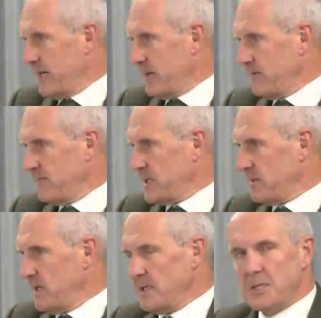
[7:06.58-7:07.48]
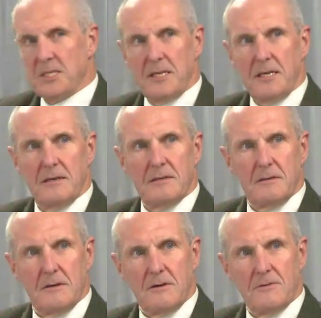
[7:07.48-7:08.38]
having visibility
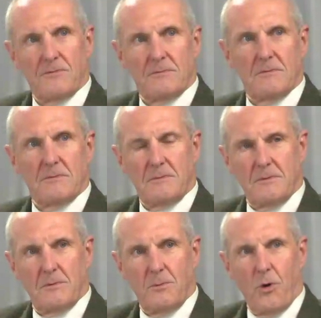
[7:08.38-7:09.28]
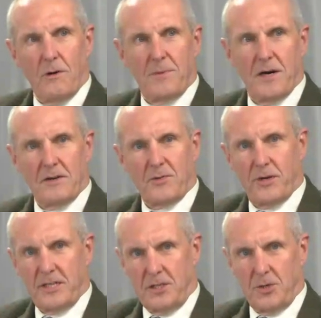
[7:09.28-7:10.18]
of what
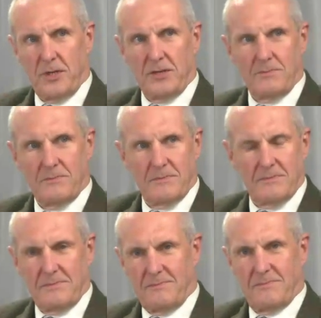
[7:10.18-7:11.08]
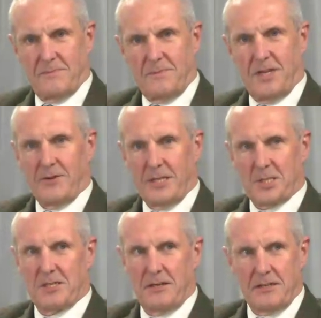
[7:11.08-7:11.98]
pathway are doing, you know,
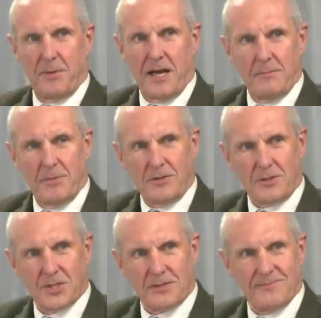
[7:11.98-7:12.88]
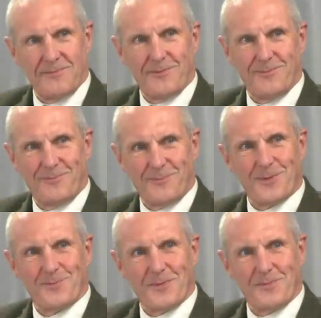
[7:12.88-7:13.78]
inside the black box,
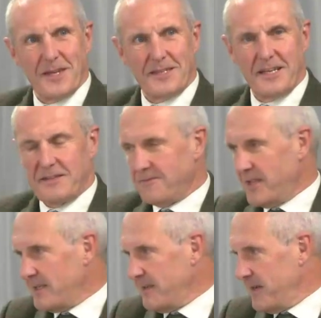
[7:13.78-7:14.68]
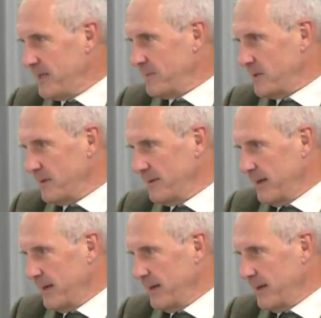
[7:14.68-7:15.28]
the depth of their development.